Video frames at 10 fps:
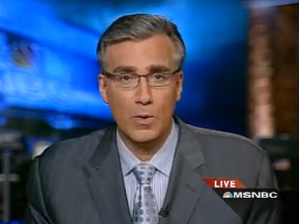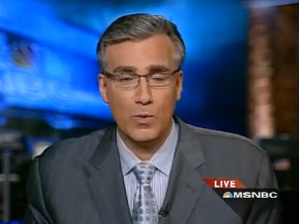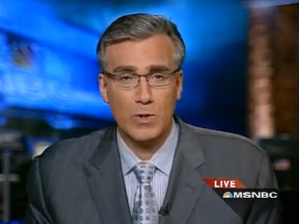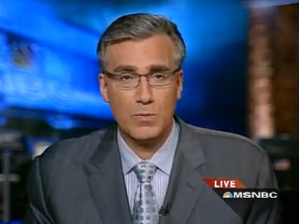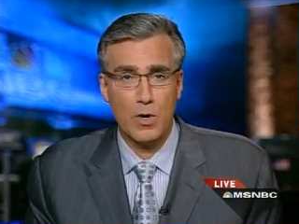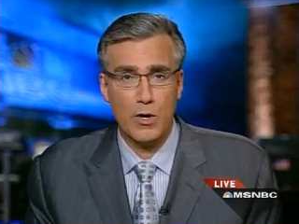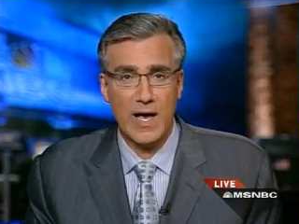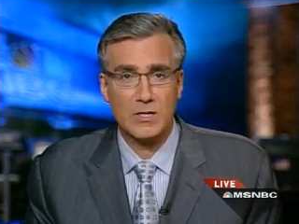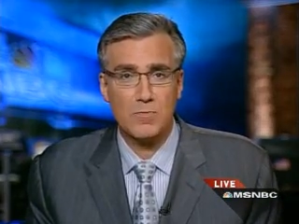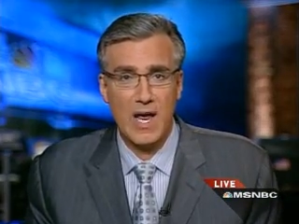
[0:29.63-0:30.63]
with which
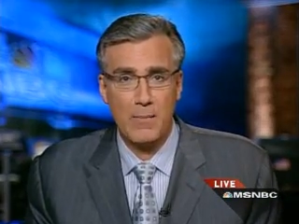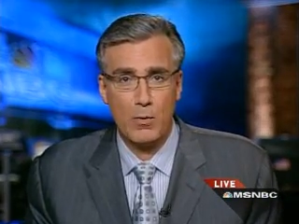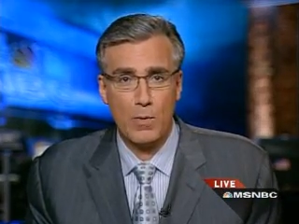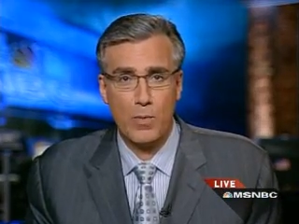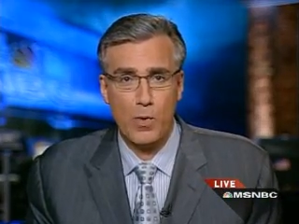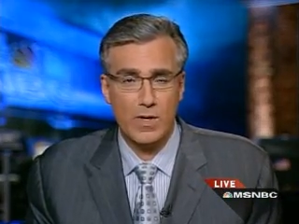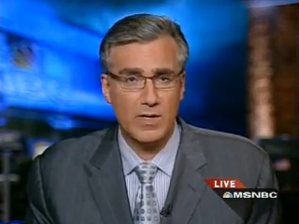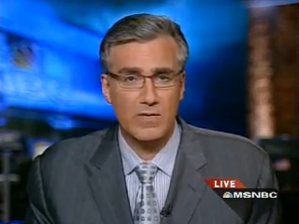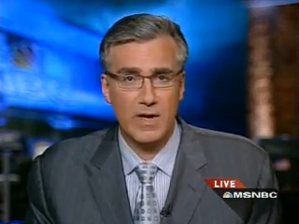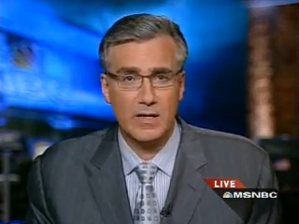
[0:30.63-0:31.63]
Murdoch's paper reported
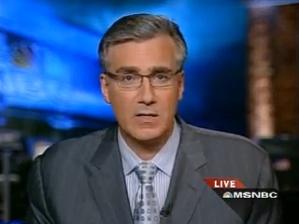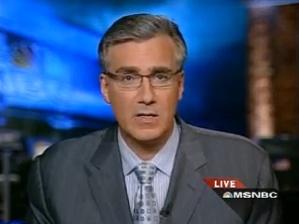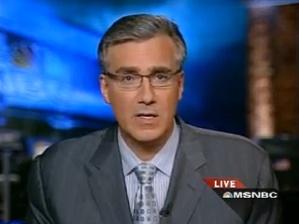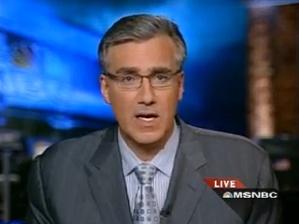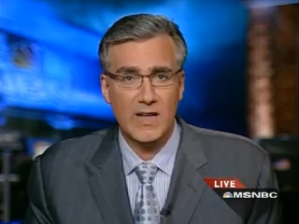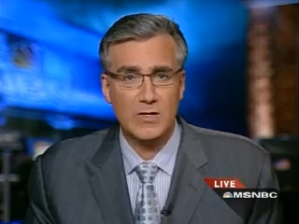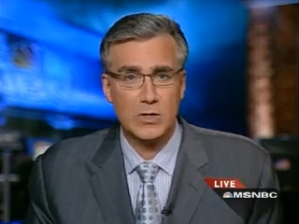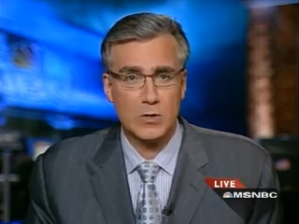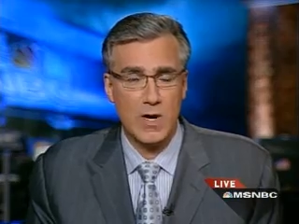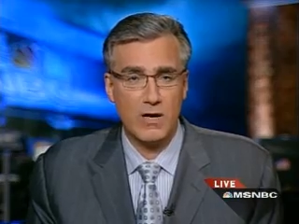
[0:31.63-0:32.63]
the event and the
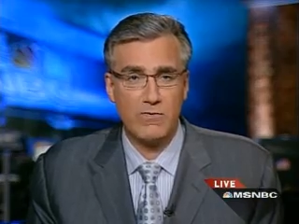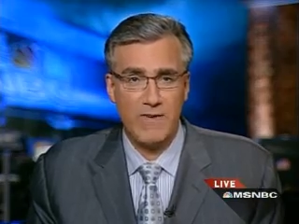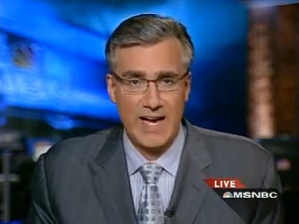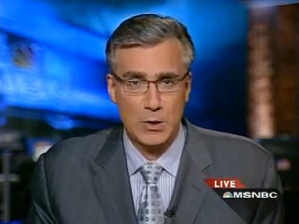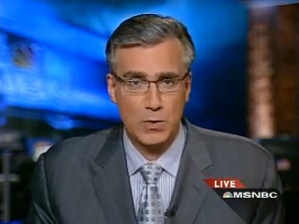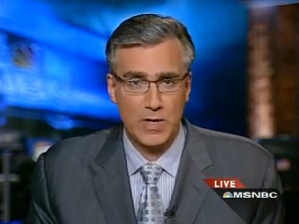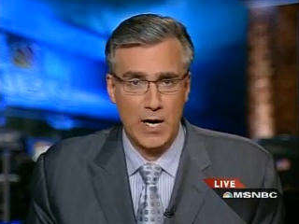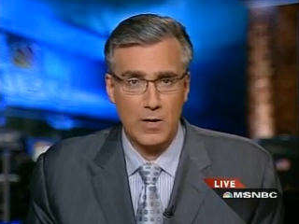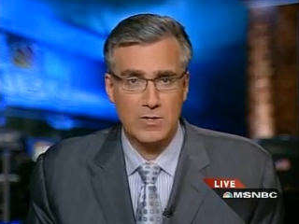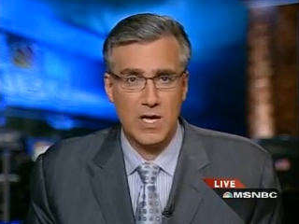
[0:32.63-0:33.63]
string of factual
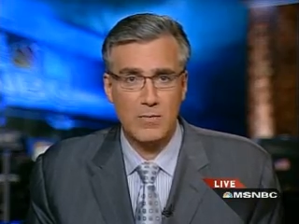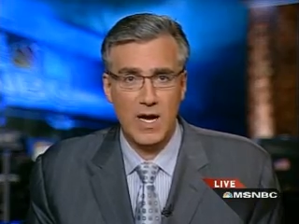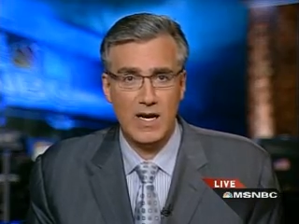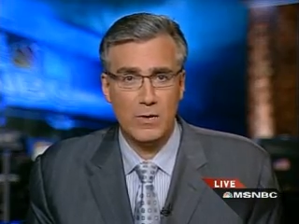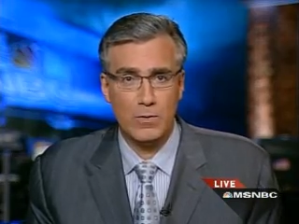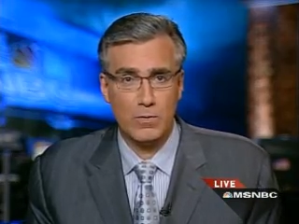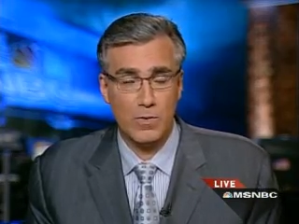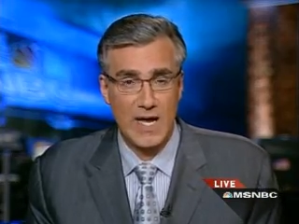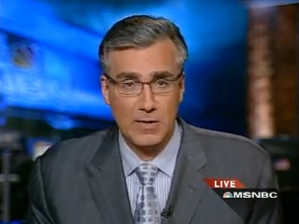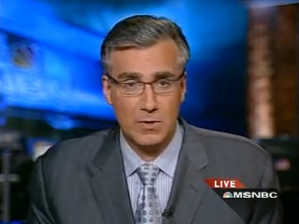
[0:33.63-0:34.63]
errors they made, either through
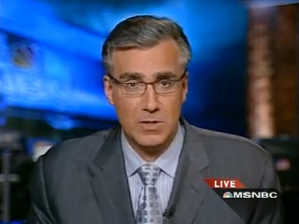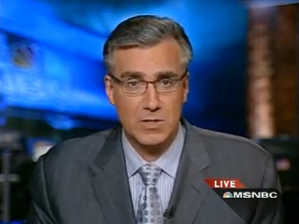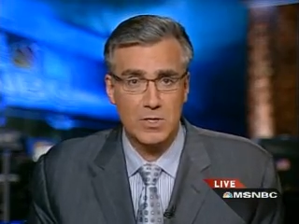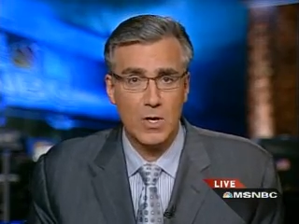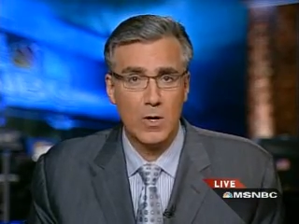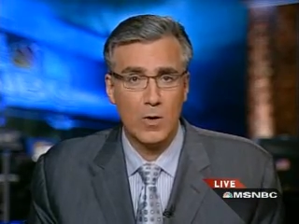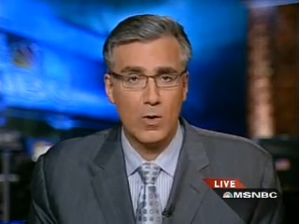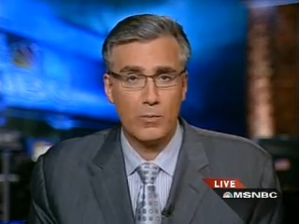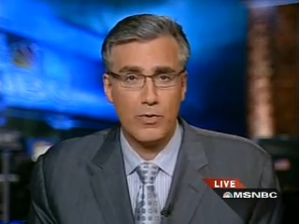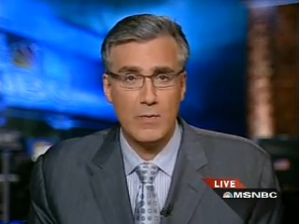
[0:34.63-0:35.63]
negligence
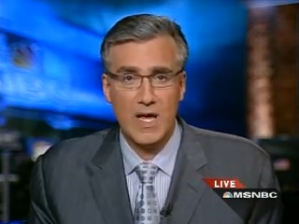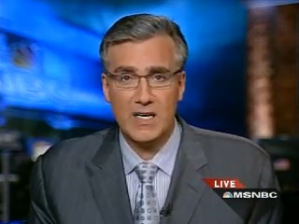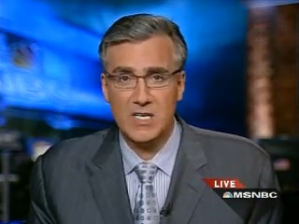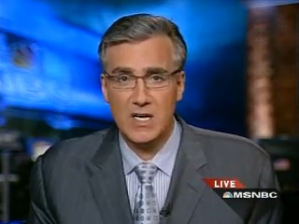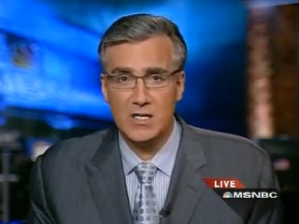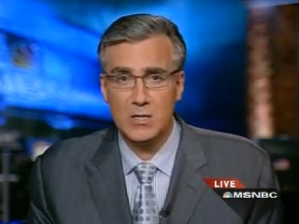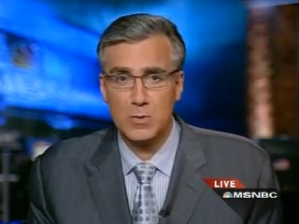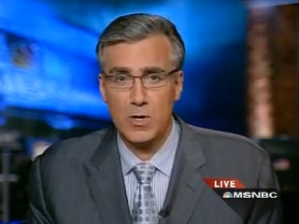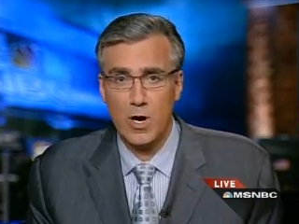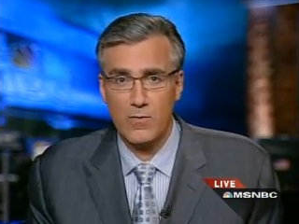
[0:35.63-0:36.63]
or a premeditated
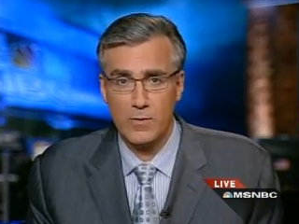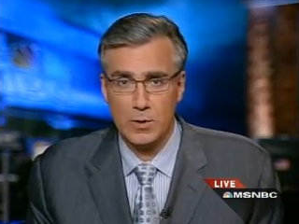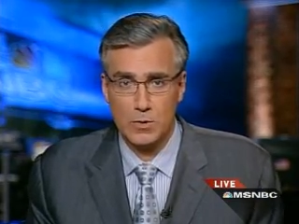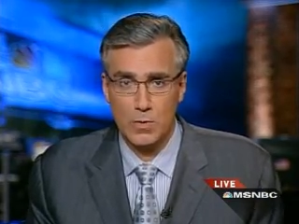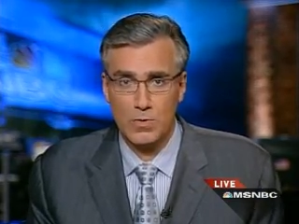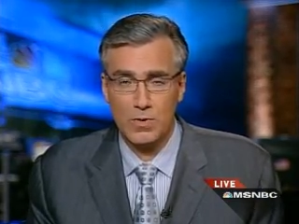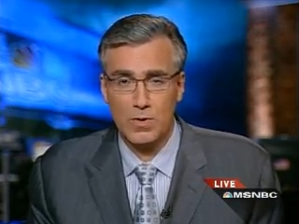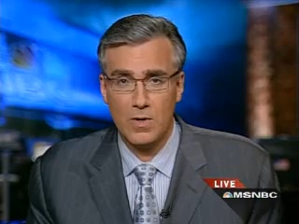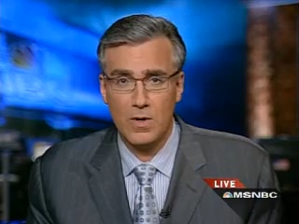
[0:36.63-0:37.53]
disregard for the truth.